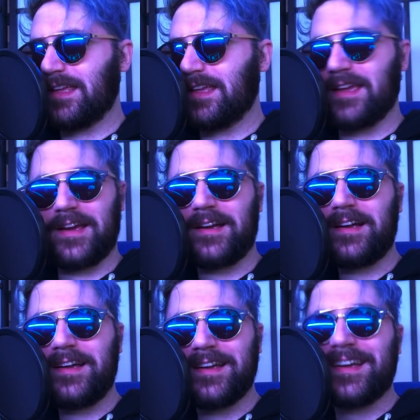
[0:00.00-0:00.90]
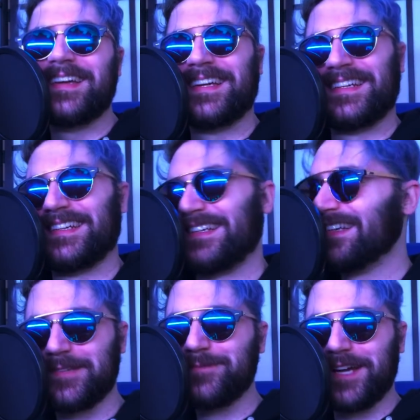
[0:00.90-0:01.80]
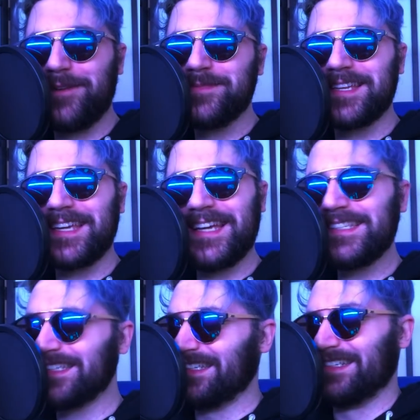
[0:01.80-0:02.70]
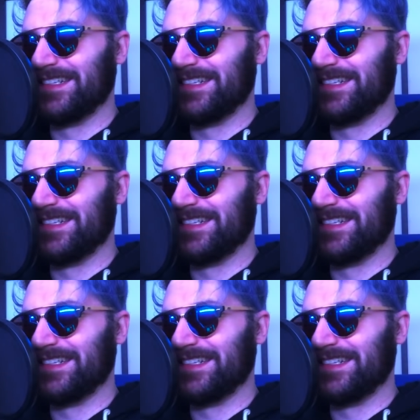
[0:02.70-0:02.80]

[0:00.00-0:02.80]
Yeah. Sometimes, I guess.